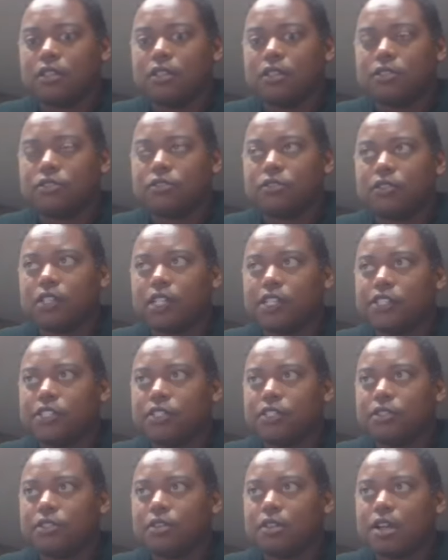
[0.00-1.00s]
good
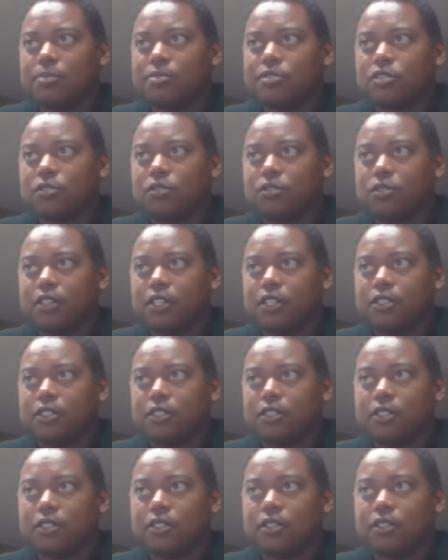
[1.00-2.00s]
introduction to
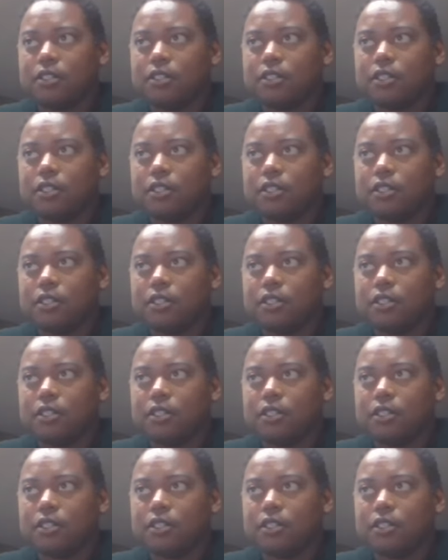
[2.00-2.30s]
object-oriented